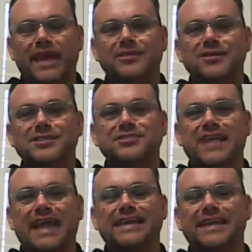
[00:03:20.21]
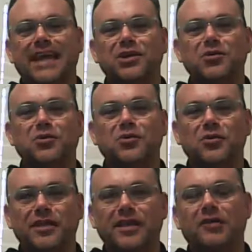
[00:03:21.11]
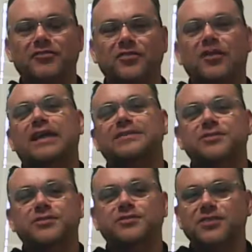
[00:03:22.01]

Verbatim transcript: that I couldn't stand and I Google get off your attitude.